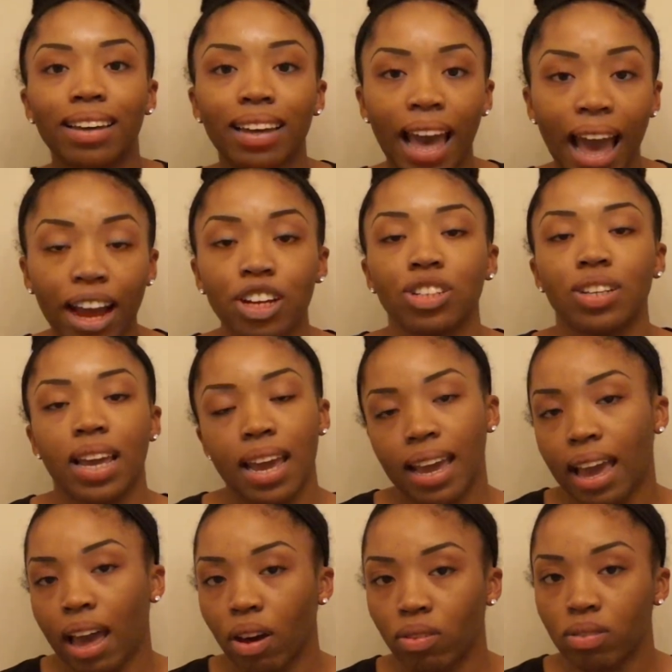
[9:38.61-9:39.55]
actually
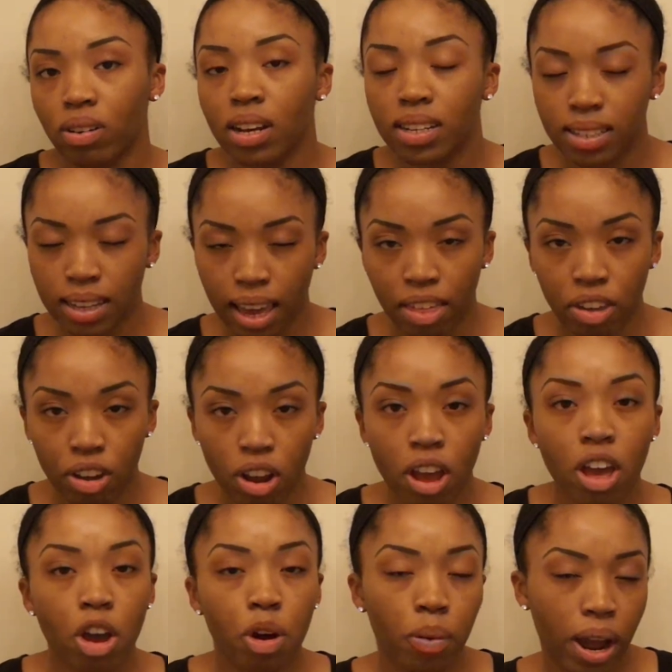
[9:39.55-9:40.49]
hang out together,
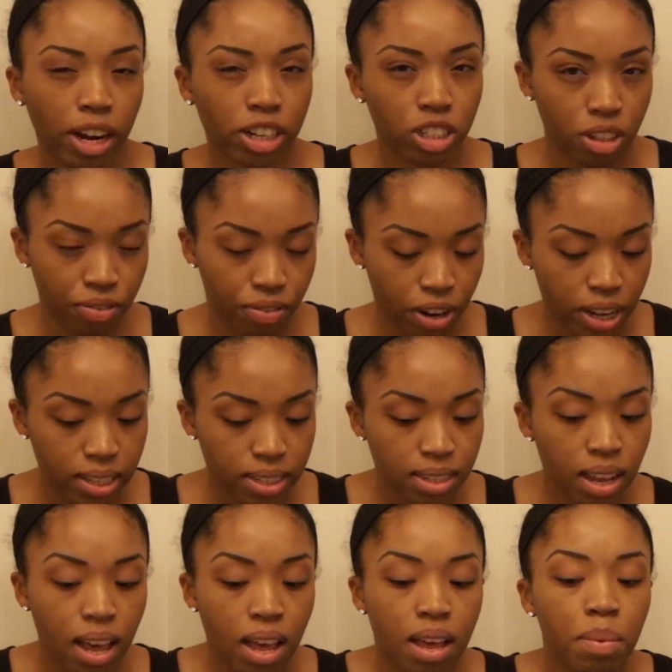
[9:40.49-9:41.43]
and we're actually friends.